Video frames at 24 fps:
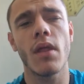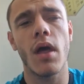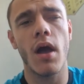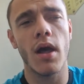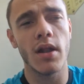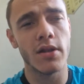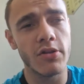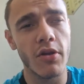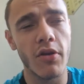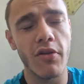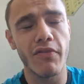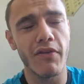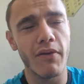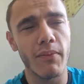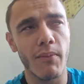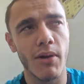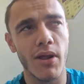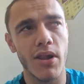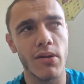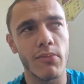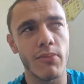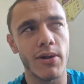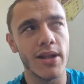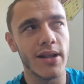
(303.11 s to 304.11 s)
I do think
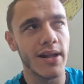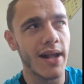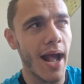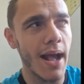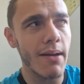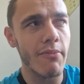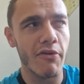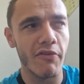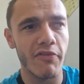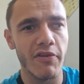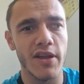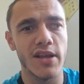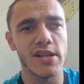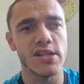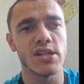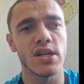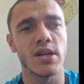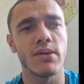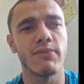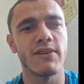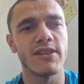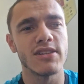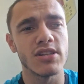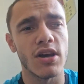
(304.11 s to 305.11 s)
we're going to win the game. I think it's
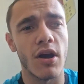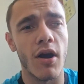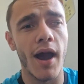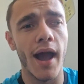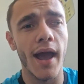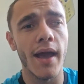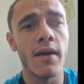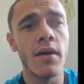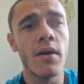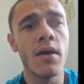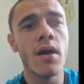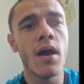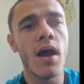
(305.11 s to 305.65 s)
going to be tight.